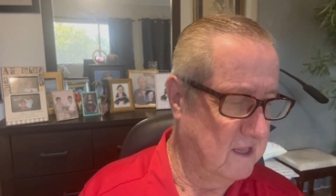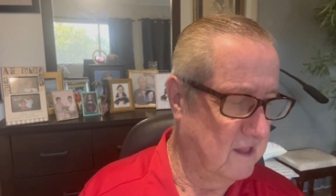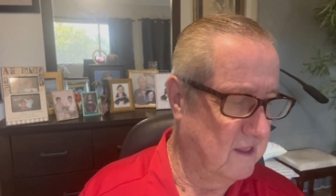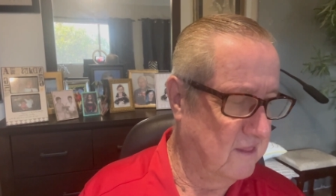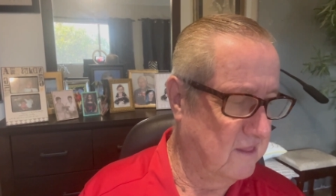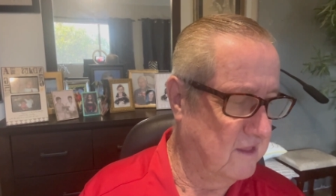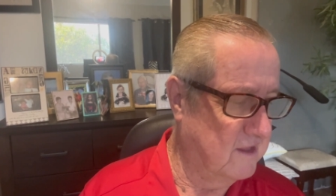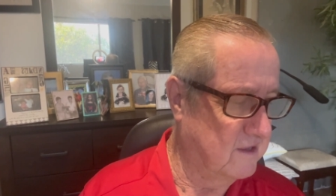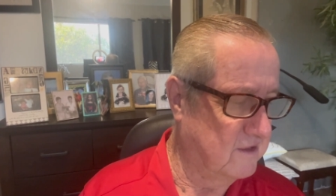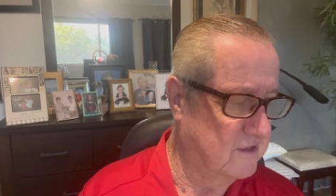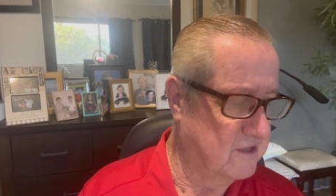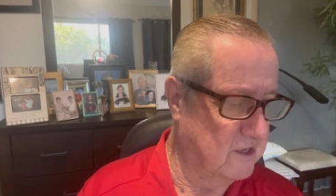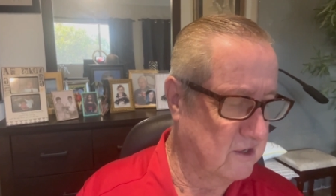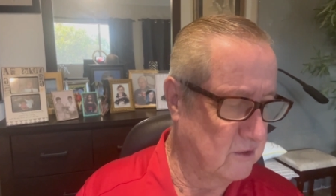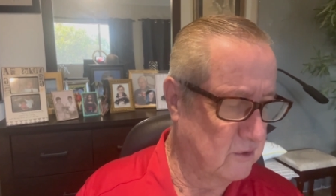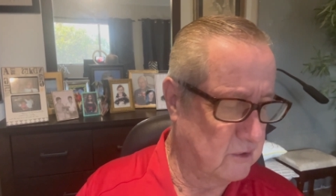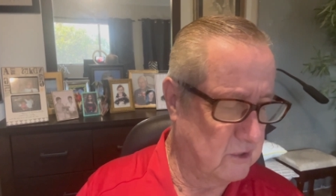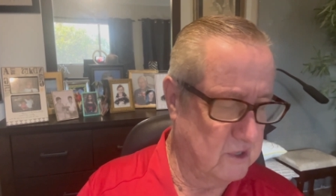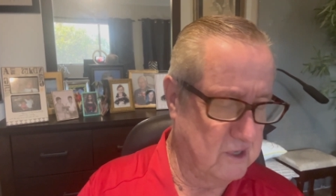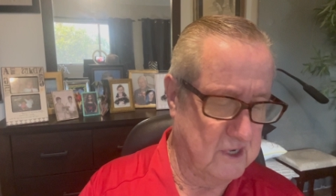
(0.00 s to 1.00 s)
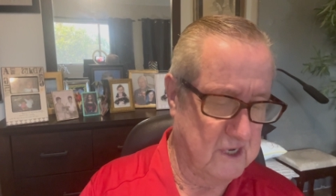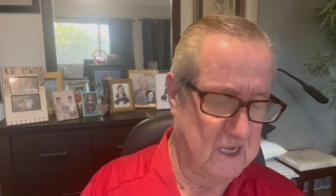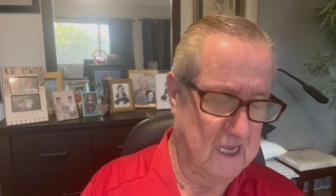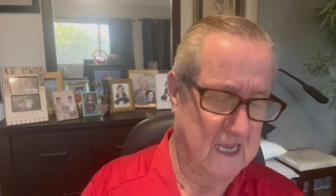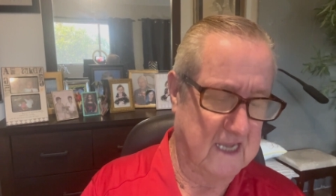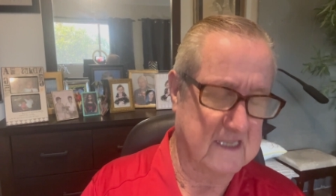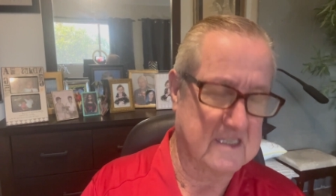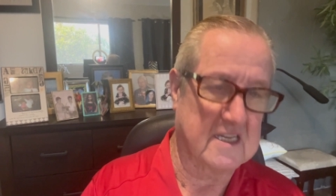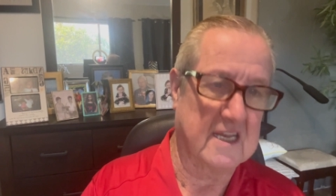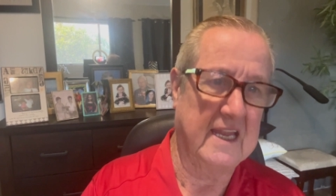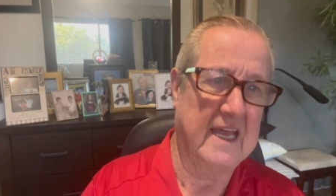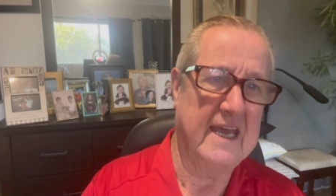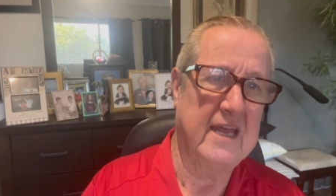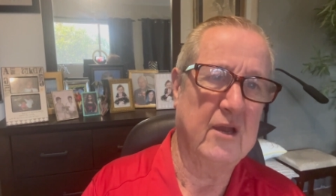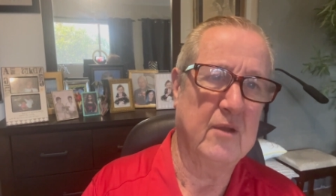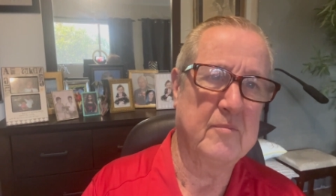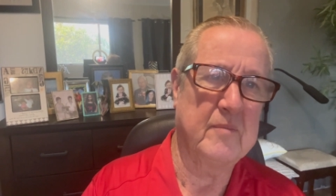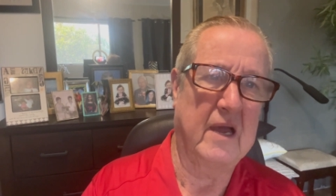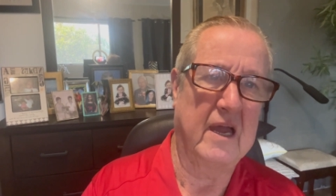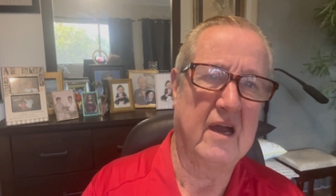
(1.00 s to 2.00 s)
that the Lord has laid
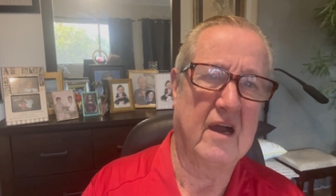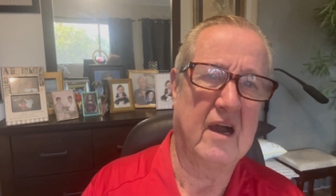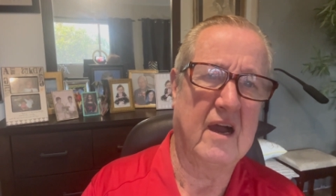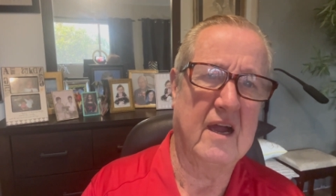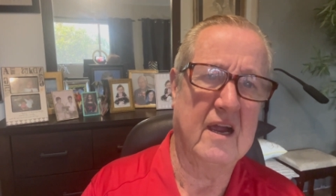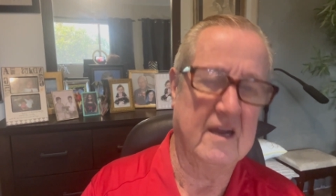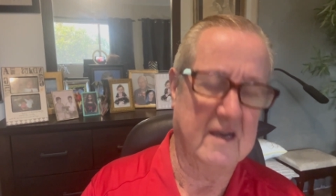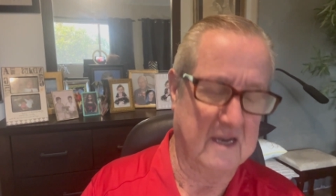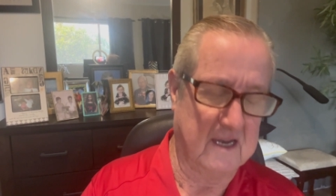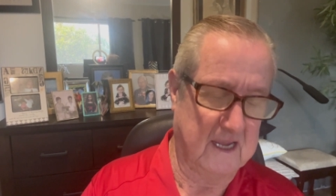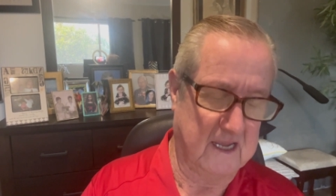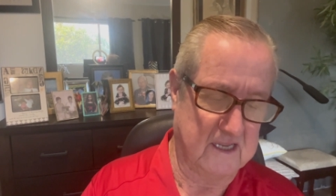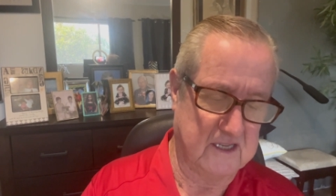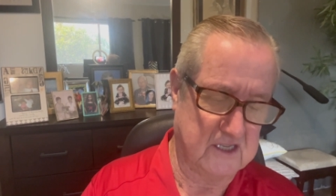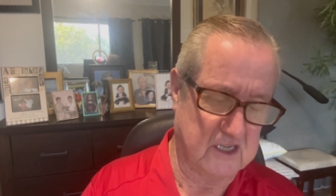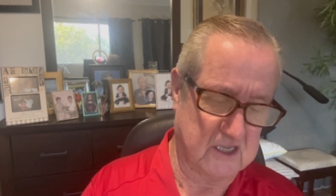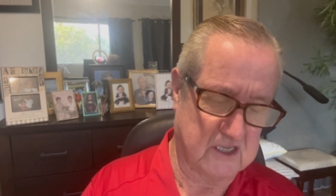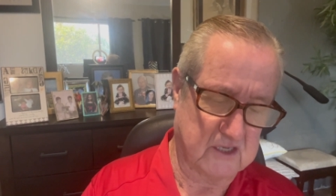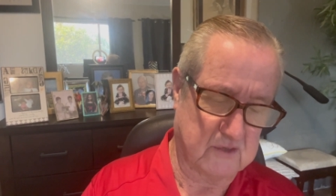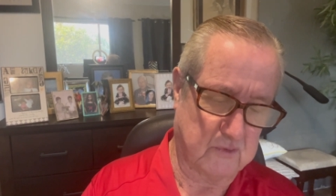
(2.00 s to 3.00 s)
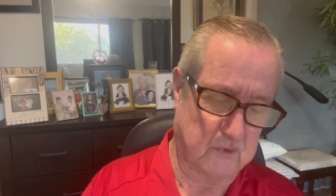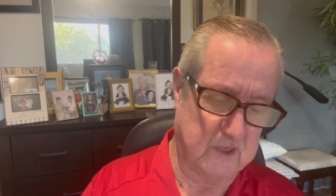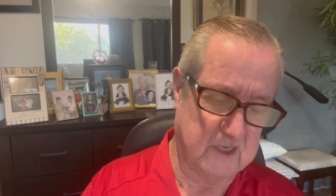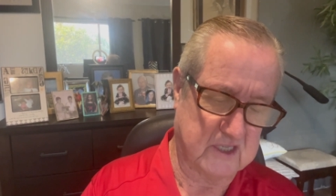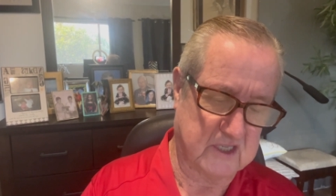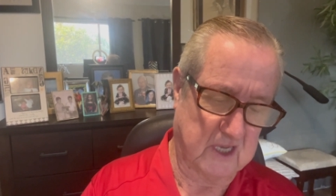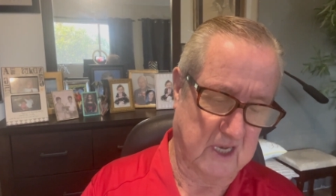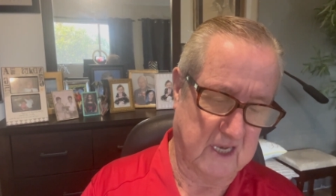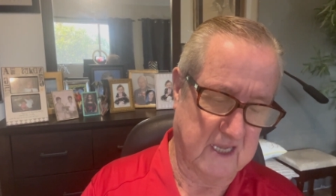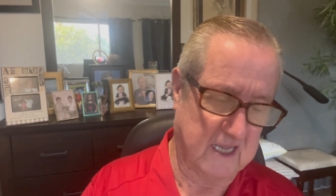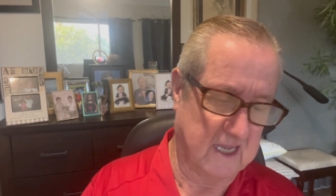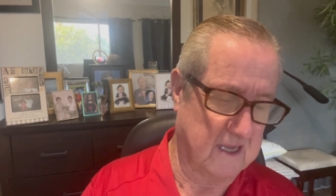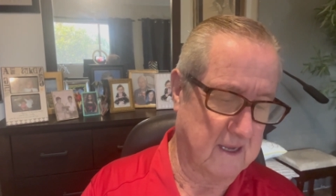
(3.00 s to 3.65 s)
on my heart and just recently.